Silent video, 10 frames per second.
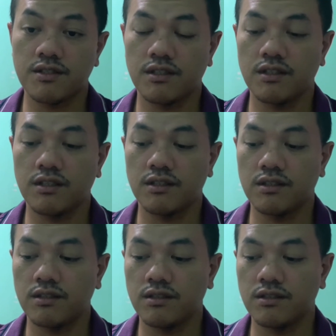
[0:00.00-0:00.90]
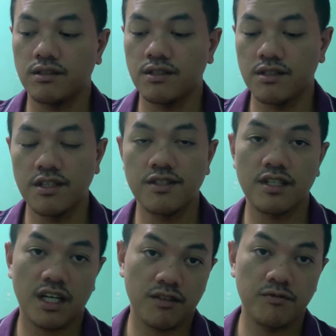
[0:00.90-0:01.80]
a
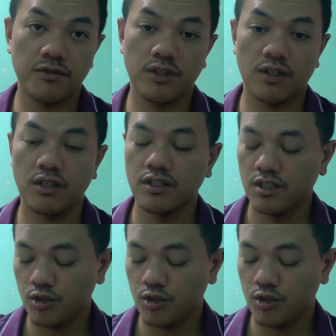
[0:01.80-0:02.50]
design flaw,